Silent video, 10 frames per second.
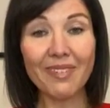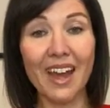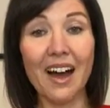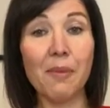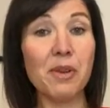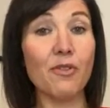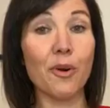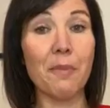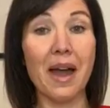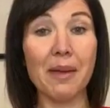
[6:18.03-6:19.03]
uh,
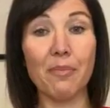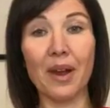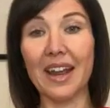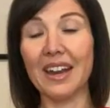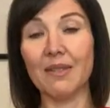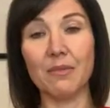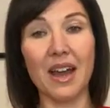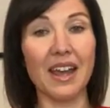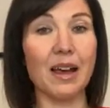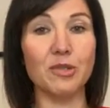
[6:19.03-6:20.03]
before my brain and
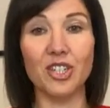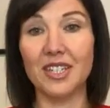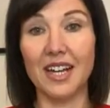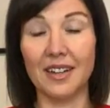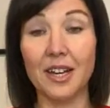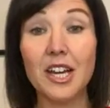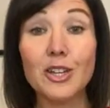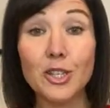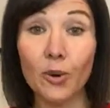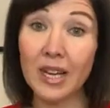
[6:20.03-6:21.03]
I, I'm just done.
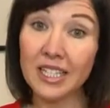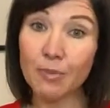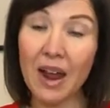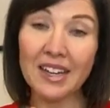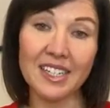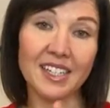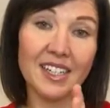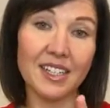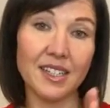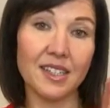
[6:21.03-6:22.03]
So it's a practice
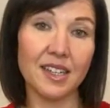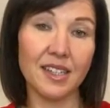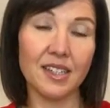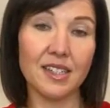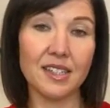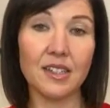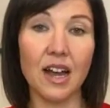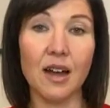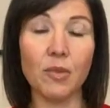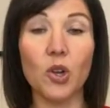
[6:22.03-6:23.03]
and it's, it's
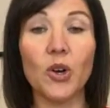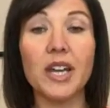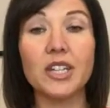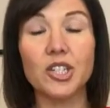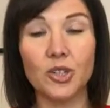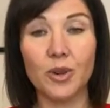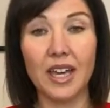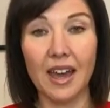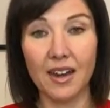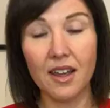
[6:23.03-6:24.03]
um, learning to,
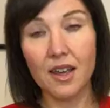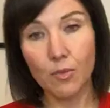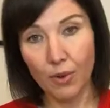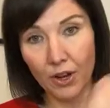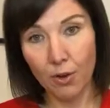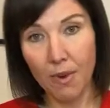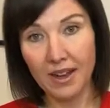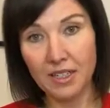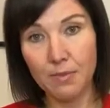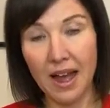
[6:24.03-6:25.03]
again, bring your
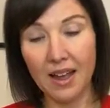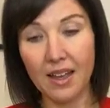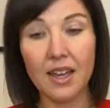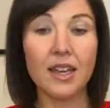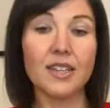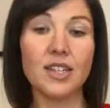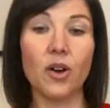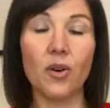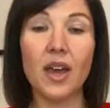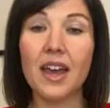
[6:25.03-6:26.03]
mind back.
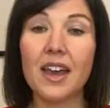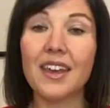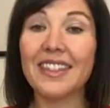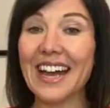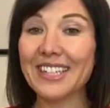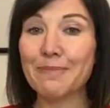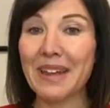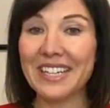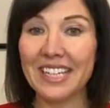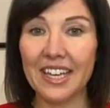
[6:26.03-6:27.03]
So that's
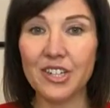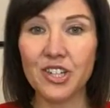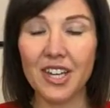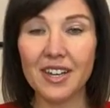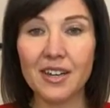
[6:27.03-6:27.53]
meditation.